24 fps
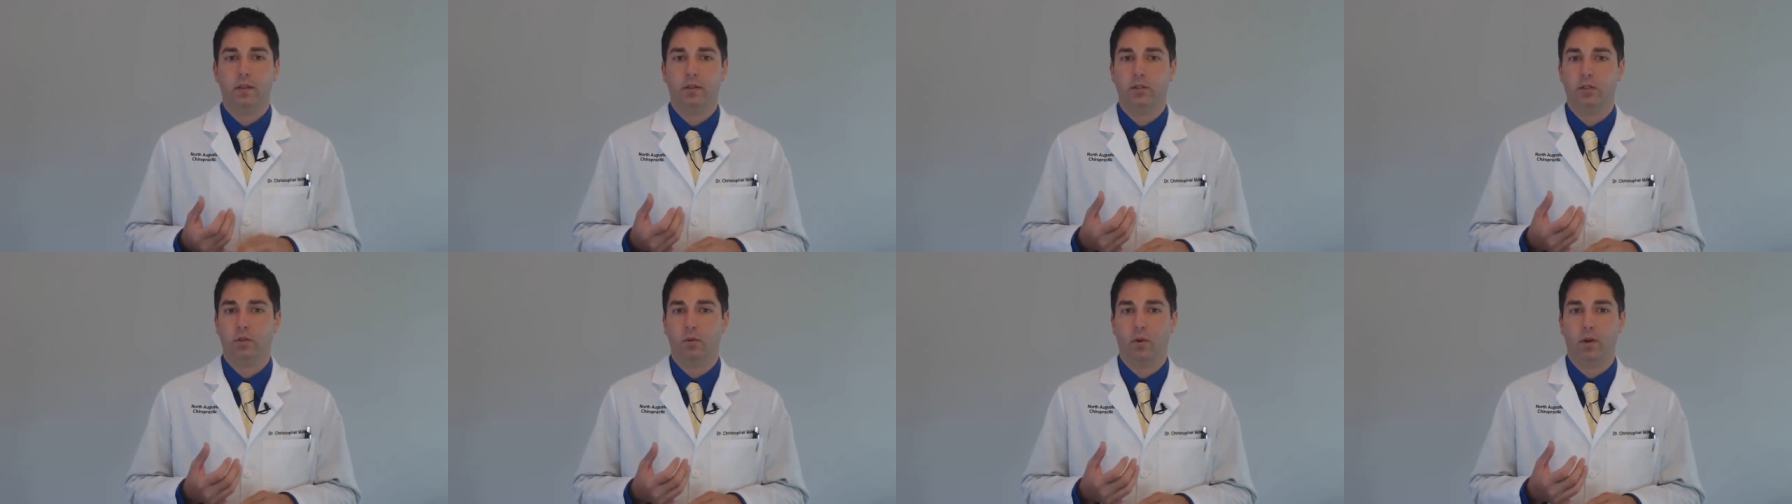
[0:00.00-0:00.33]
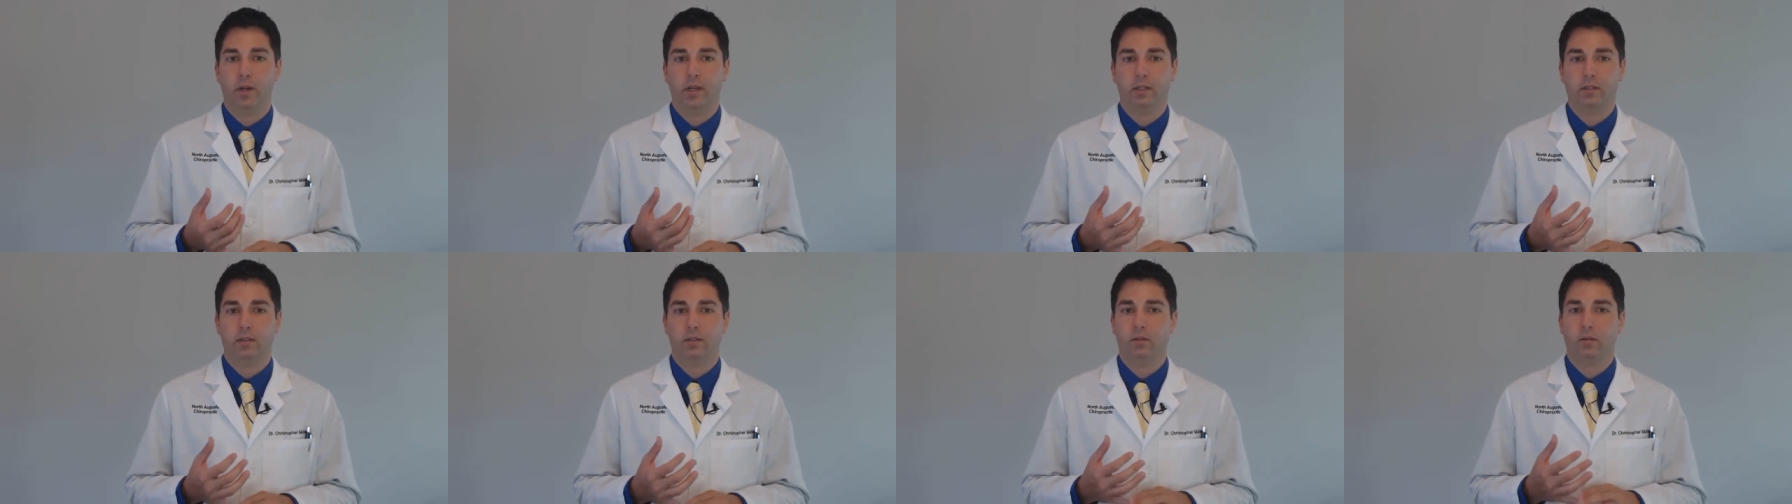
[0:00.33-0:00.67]

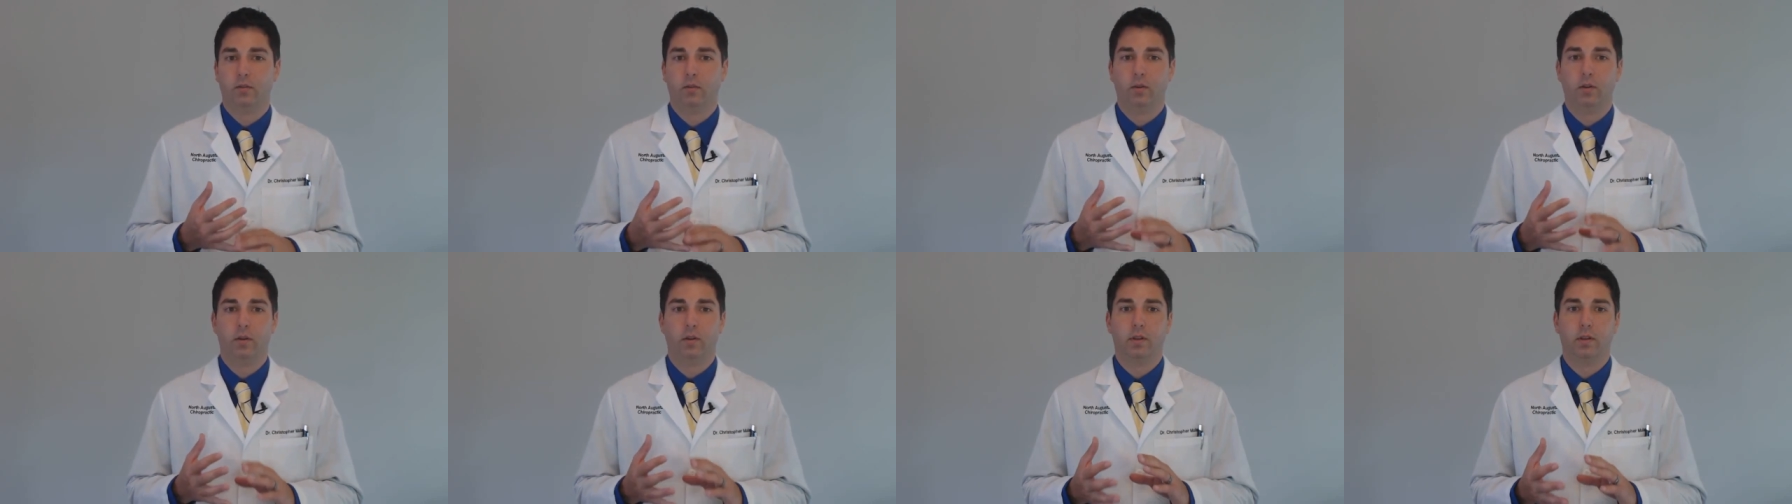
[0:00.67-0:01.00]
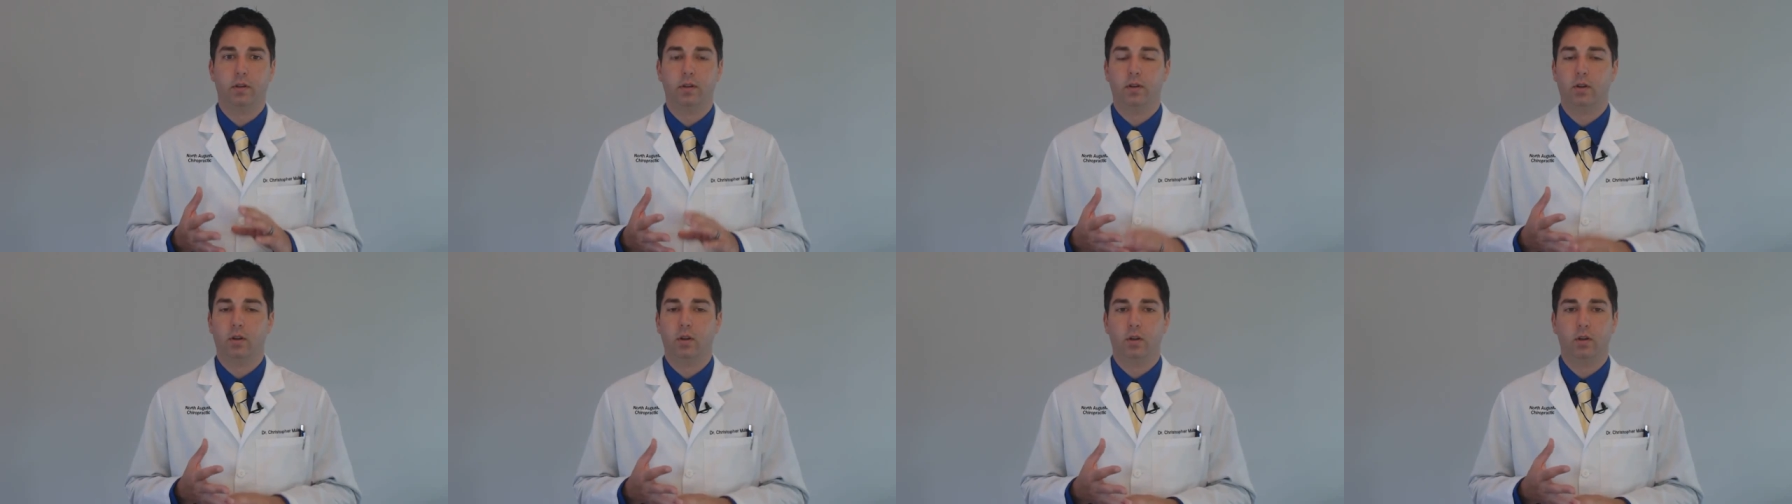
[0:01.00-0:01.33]
joints or
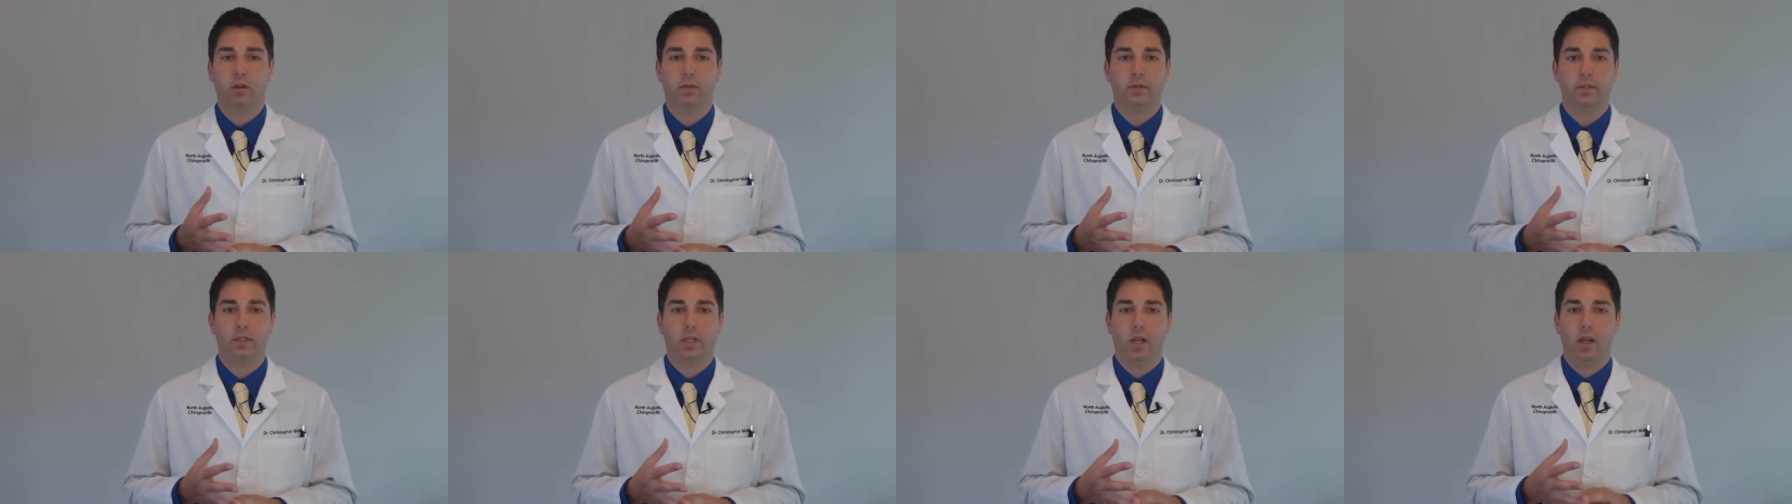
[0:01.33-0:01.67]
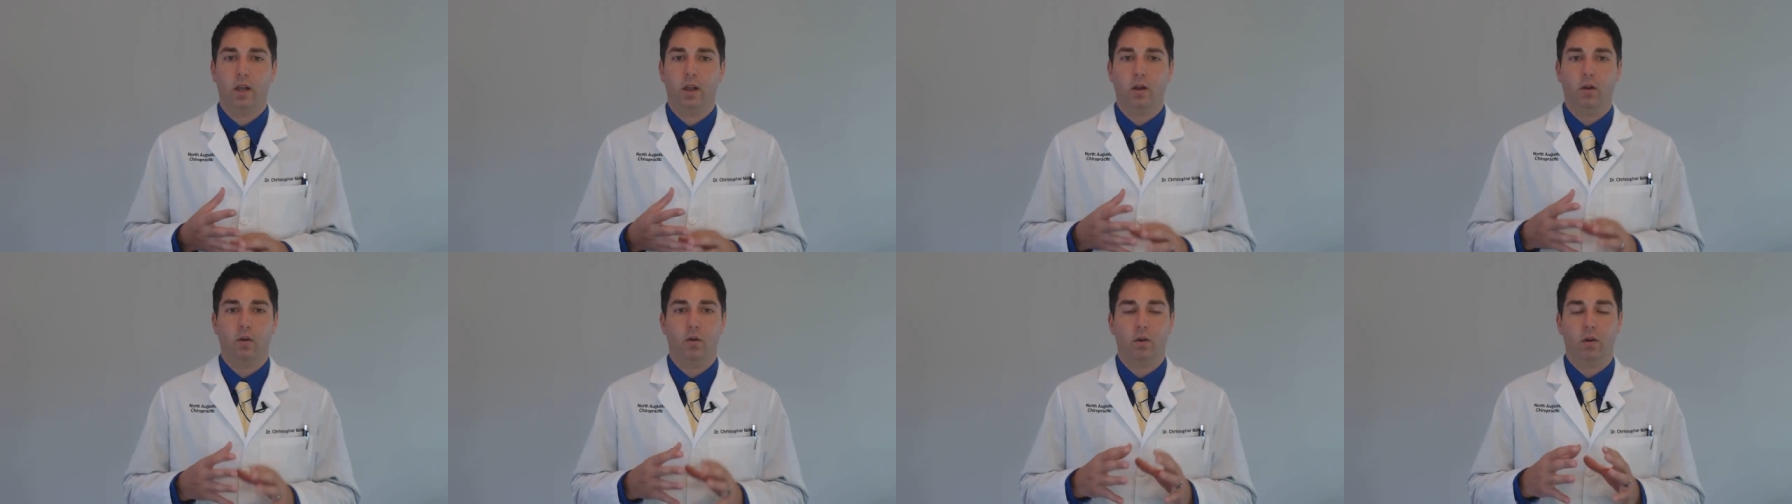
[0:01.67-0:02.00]
the nerves
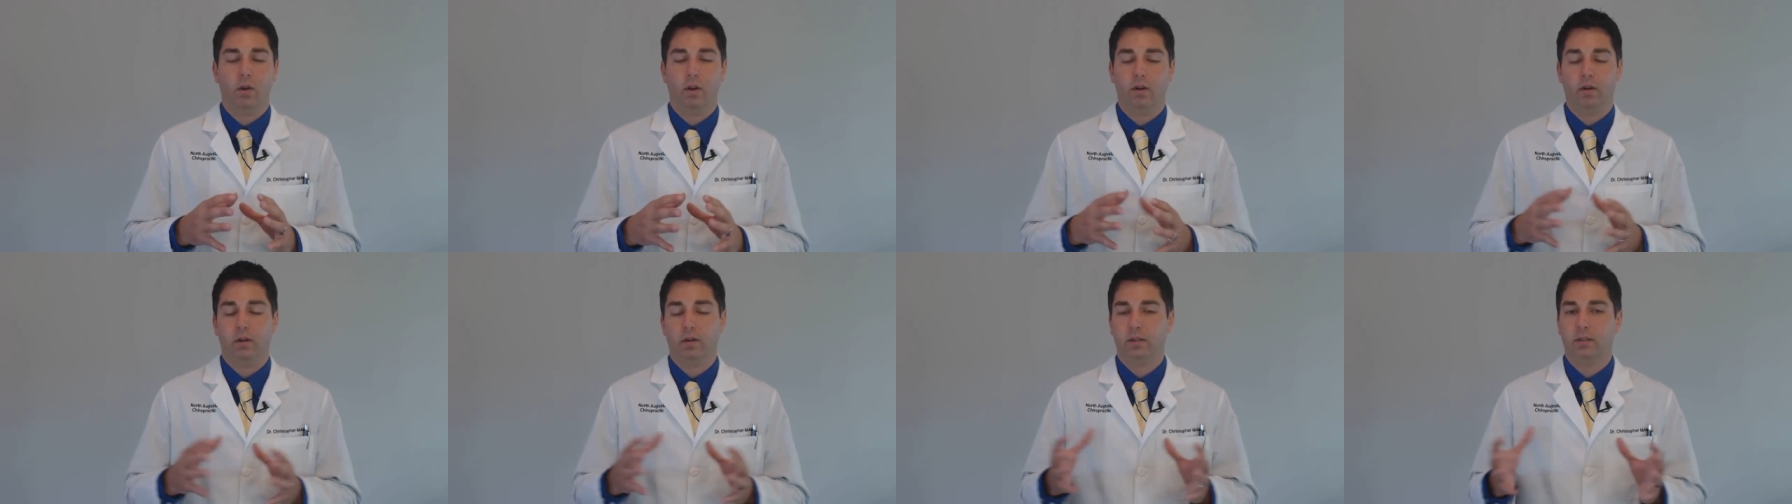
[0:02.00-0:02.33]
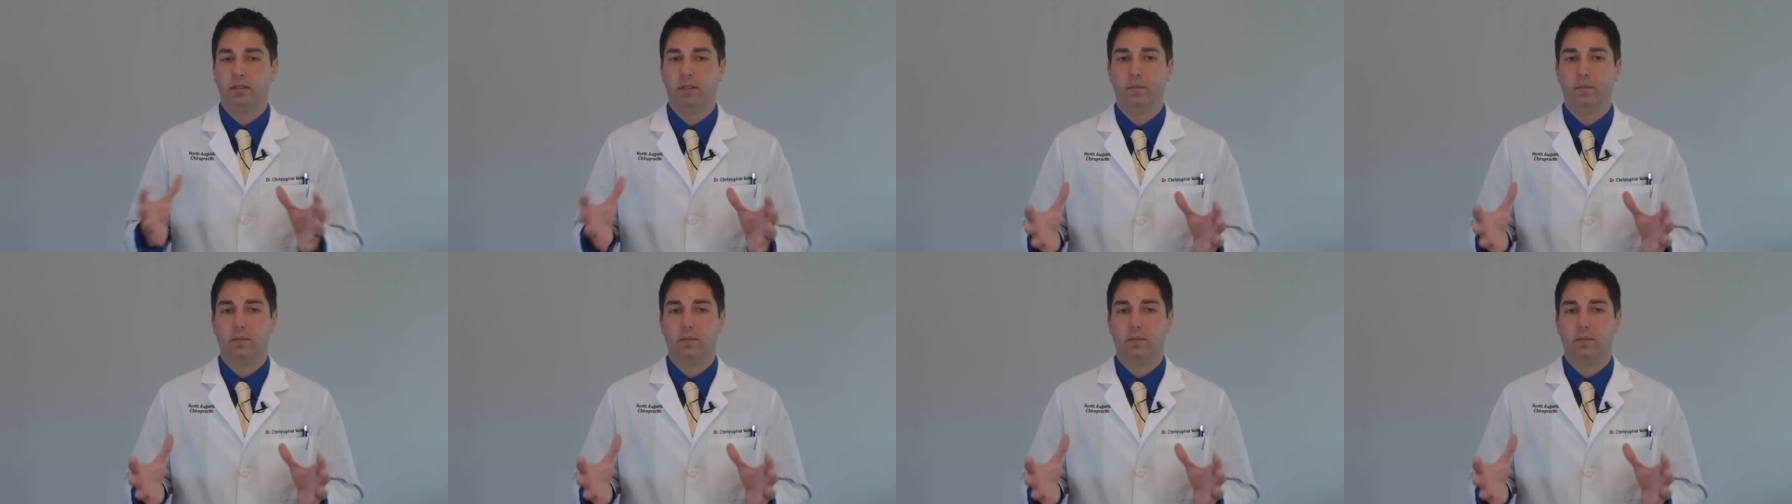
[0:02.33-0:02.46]
or